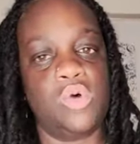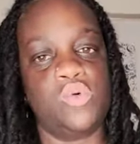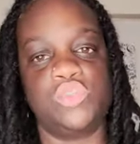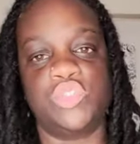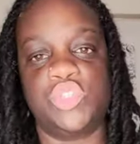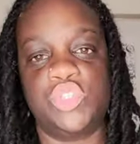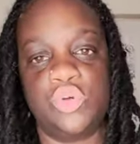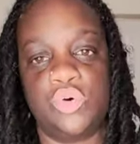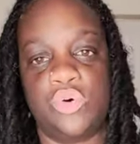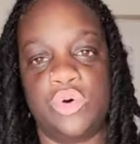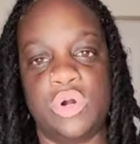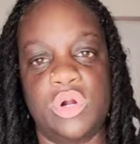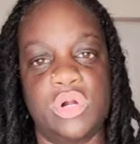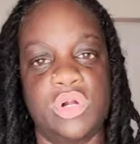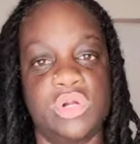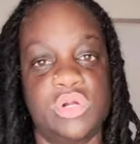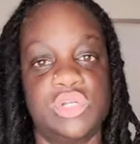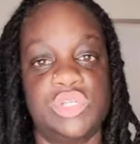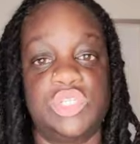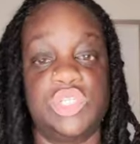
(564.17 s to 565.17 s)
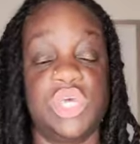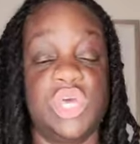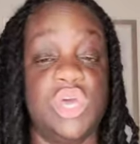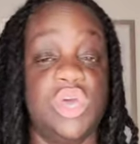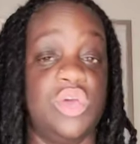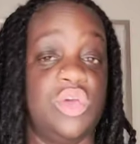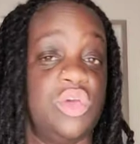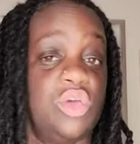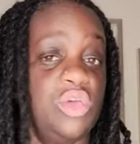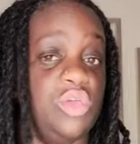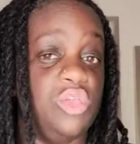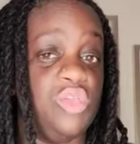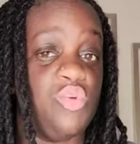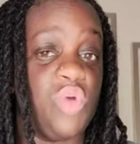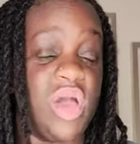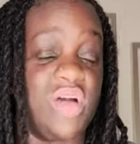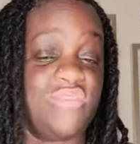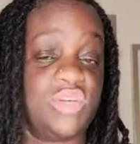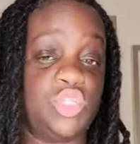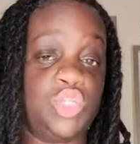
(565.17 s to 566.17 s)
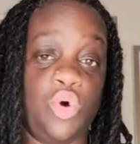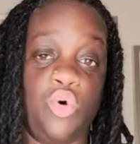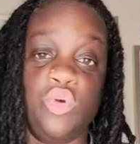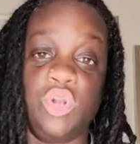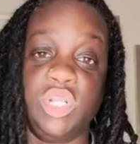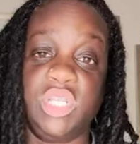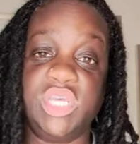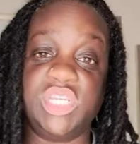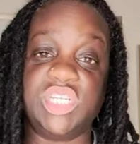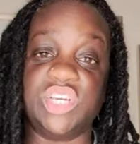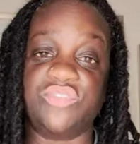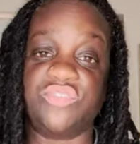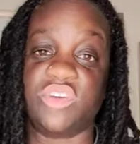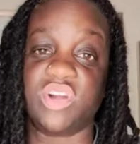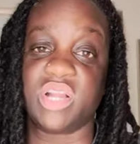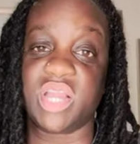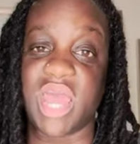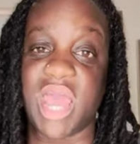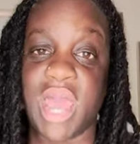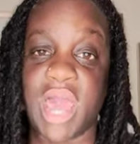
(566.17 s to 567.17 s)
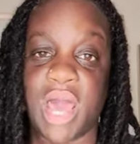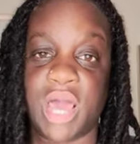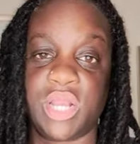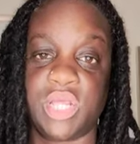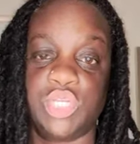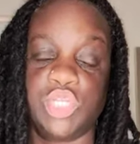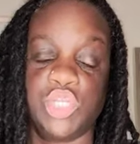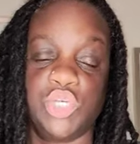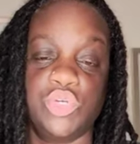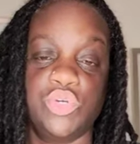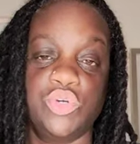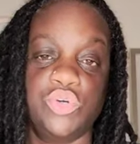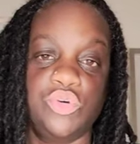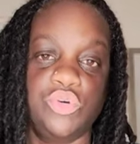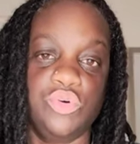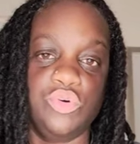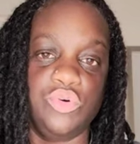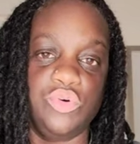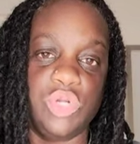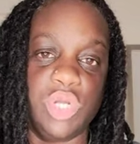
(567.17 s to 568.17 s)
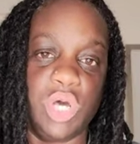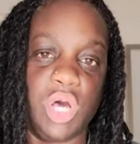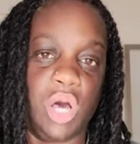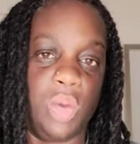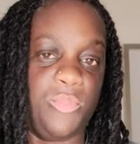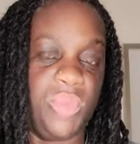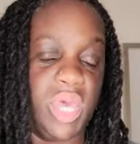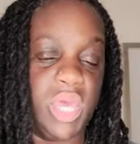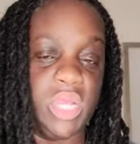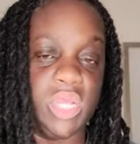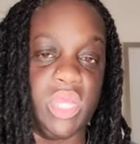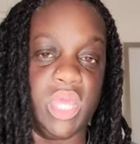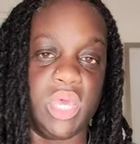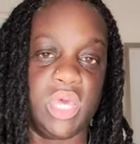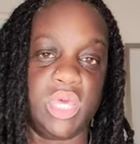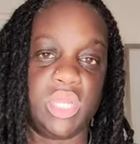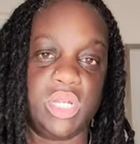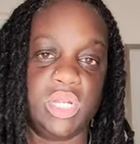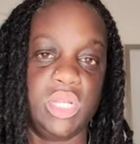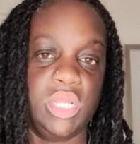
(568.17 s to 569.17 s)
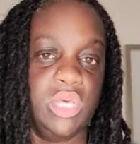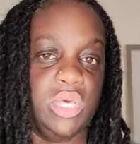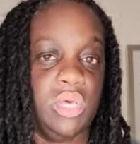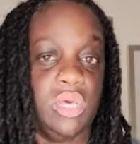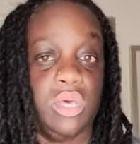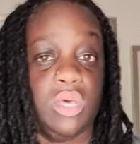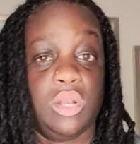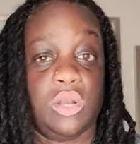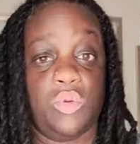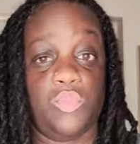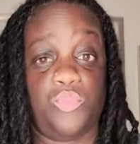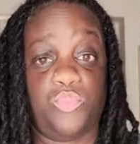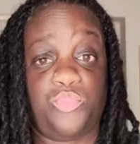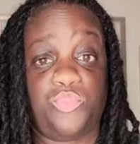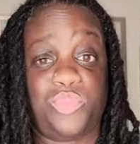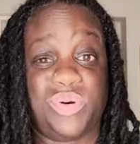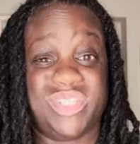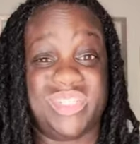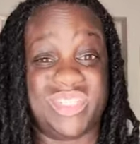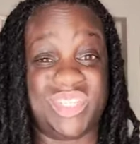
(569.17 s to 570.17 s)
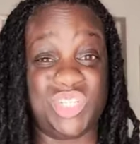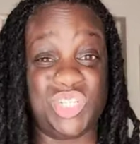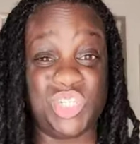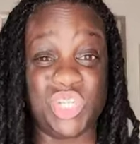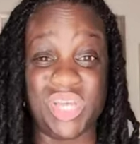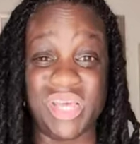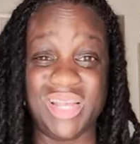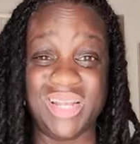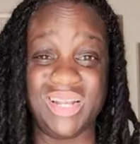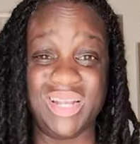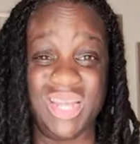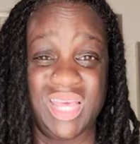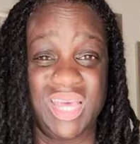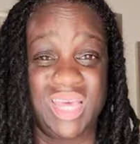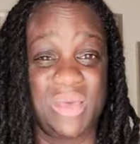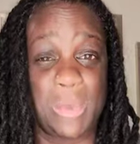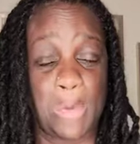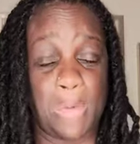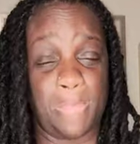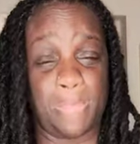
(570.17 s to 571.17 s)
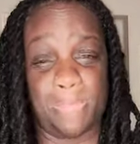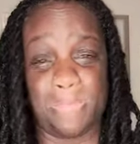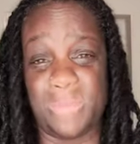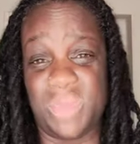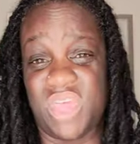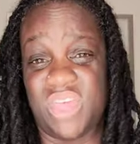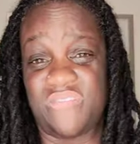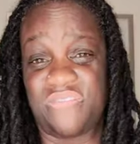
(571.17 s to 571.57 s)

you have a totally different attitude, opinion, position. If that gets out,